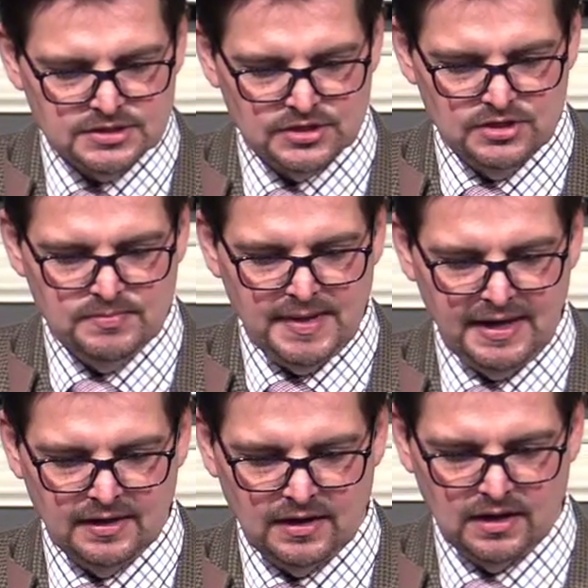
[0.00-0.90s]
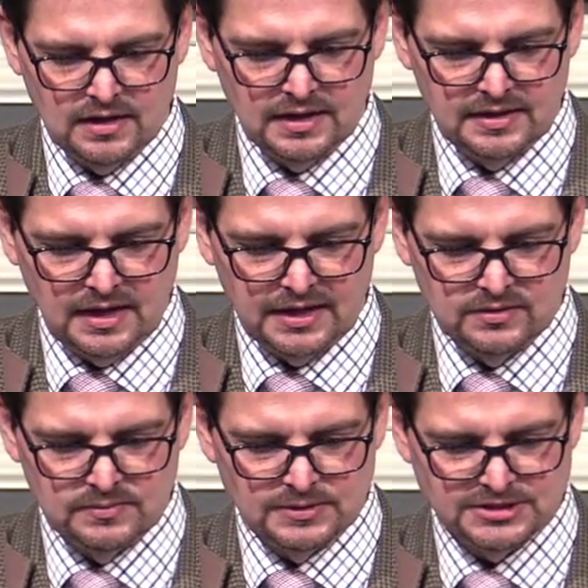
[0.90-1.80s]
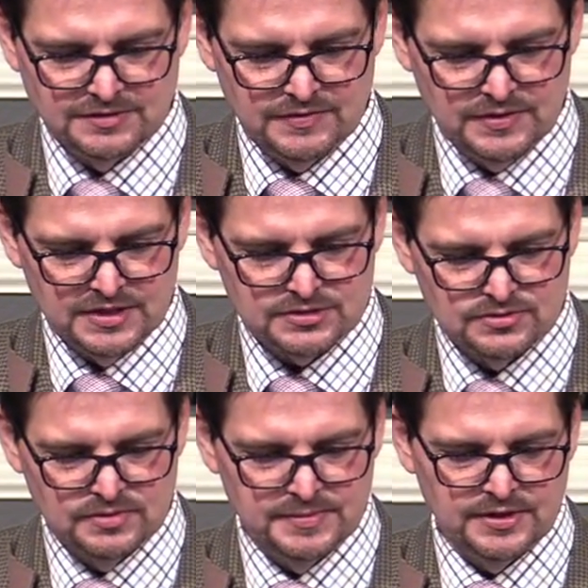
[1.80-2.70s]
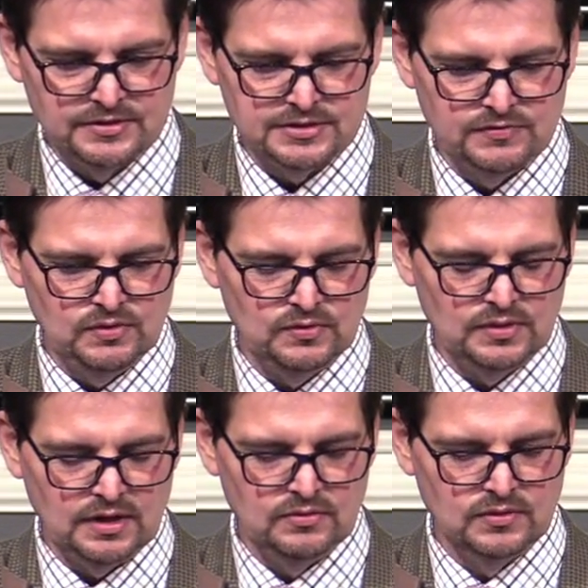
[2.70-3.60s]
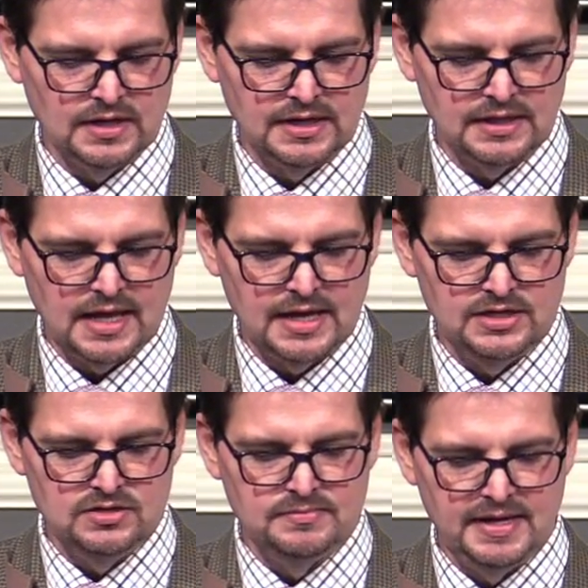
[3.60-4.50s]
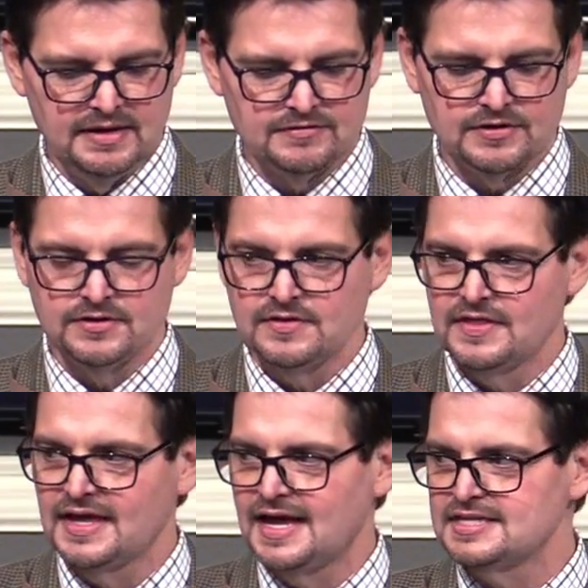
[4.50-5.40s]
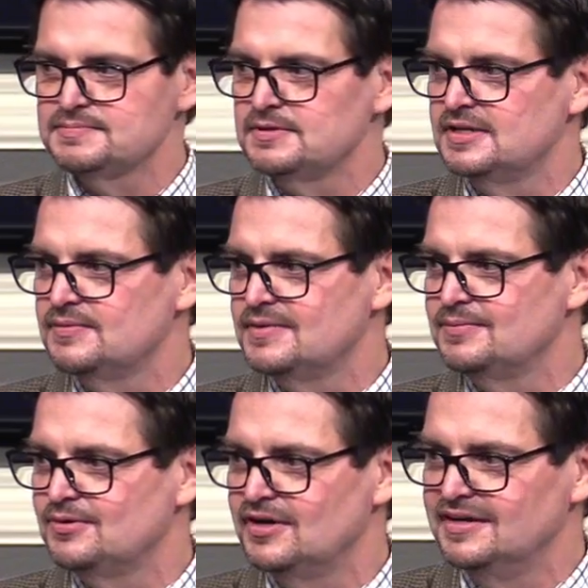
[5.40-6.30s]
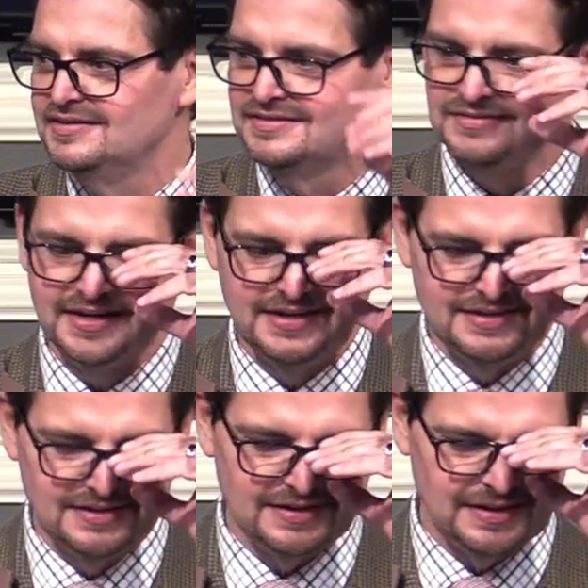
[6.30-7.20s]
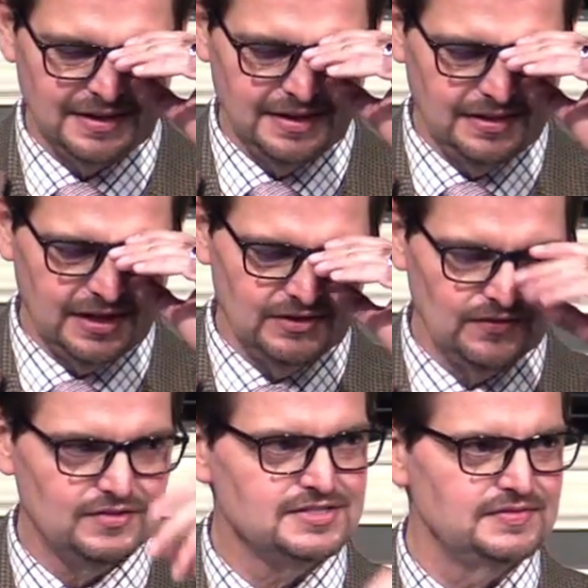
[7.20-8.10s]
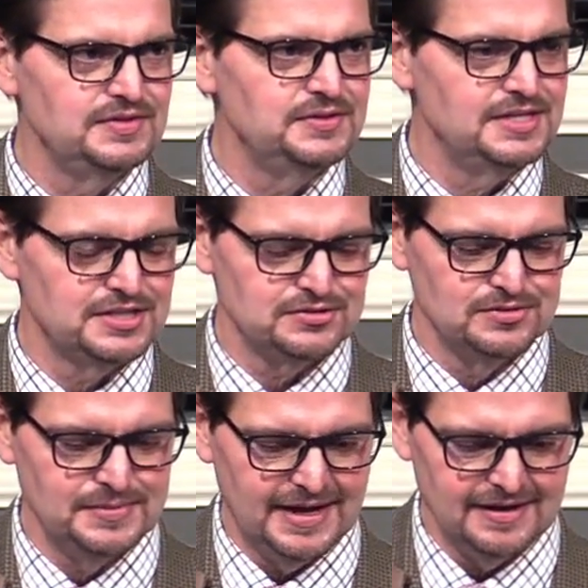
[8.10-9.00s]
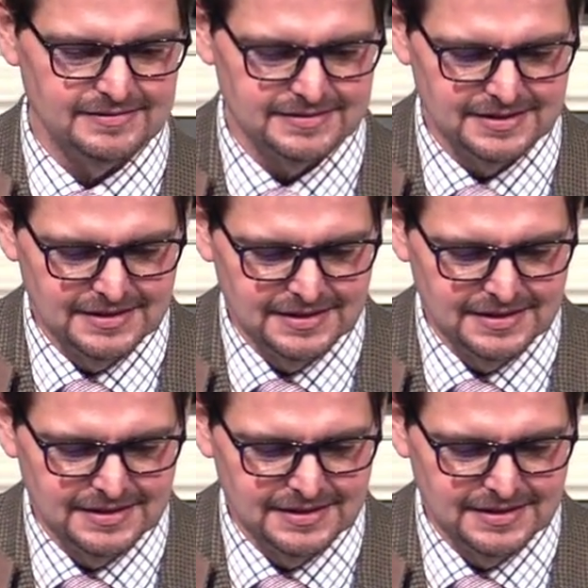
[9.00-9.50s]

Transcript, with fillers: So you may all, I, I, know most of you in this room and those of you who are online, you may have heard the gospel at one point, right? I know those of you in this room have.